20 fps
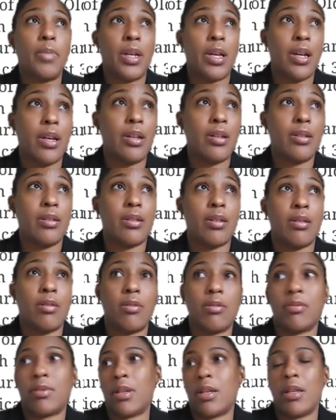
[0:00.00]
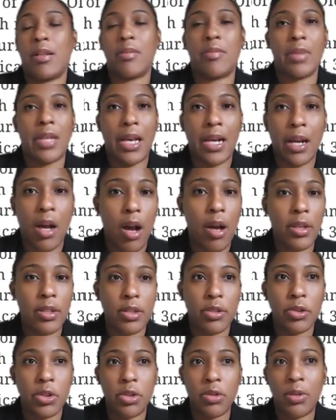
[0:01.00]
because
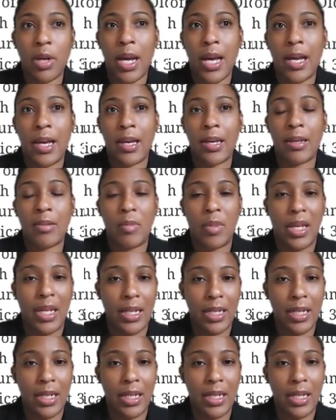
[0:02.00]
costs are too high